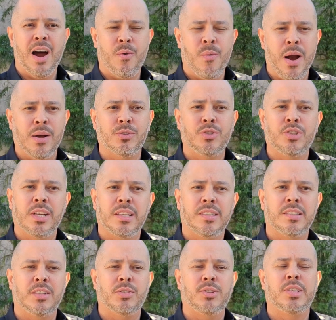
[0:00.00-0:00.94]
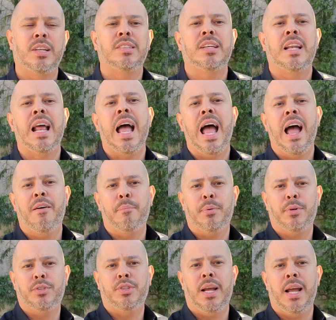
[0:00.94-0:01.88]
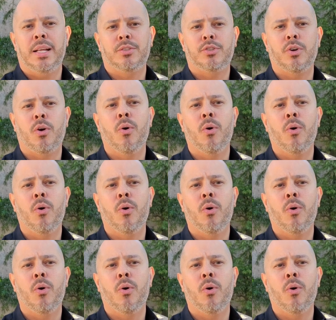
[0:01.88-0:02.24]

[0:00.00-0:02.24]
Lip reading: around 6 to 6.5%.